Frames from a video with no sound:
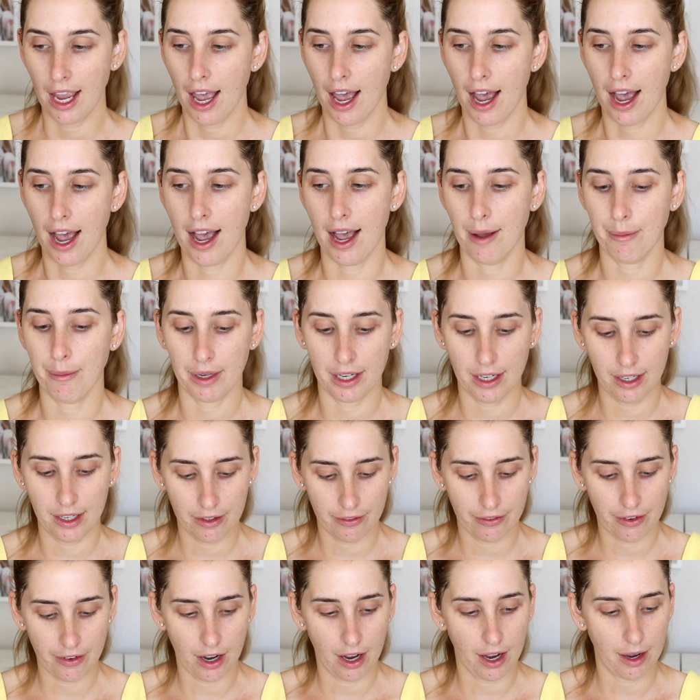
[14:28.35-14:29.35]

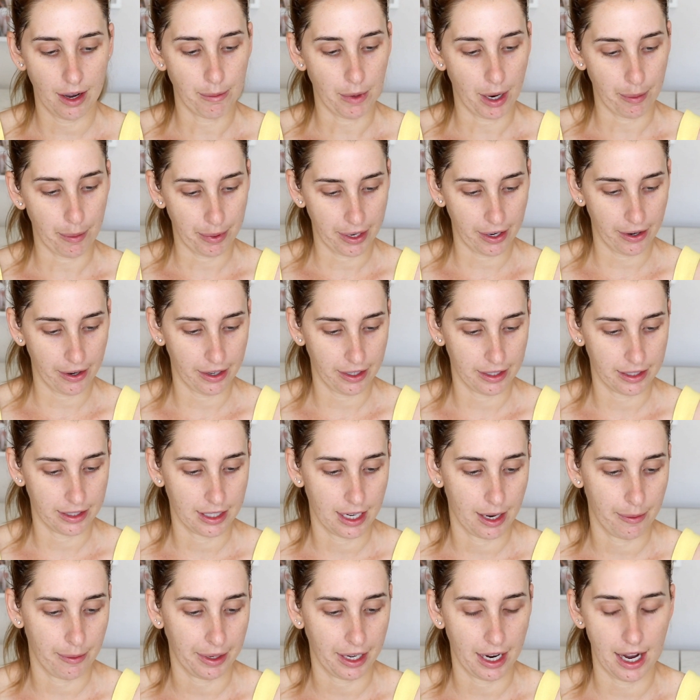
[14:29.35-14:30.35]
If my period is
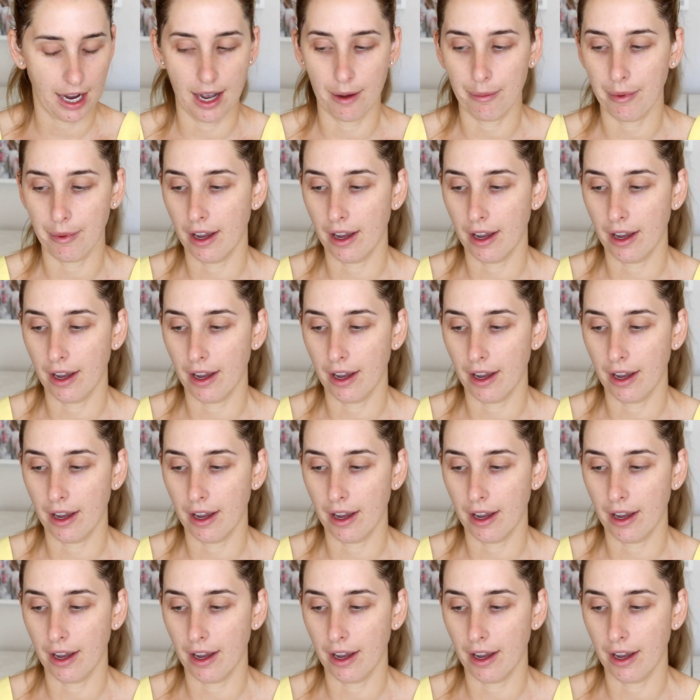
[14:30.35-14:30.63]
coming up